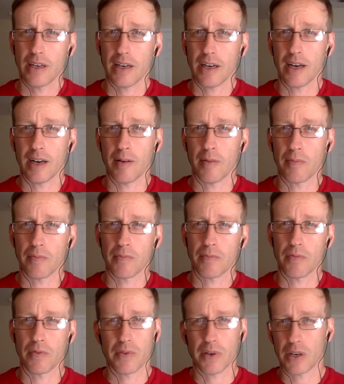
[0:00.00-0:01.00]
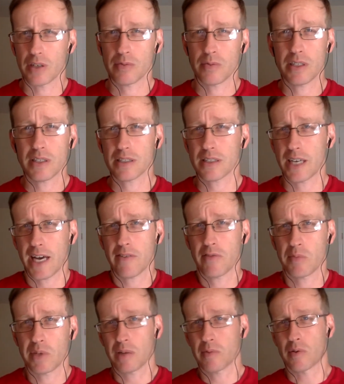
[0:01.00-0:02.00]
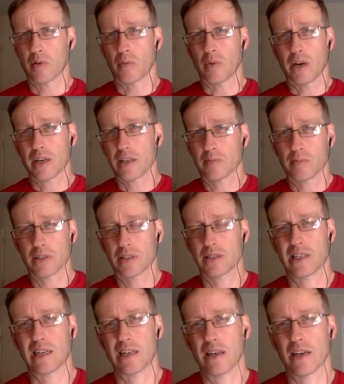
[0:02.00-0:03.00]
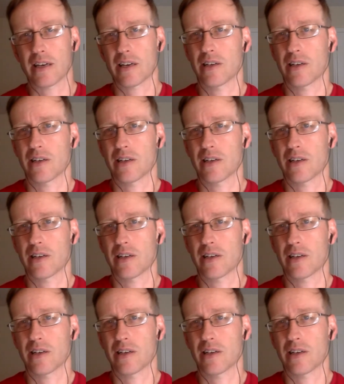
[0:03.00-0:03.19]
um, for various reasons, I haven't been able to run as much as I'd like,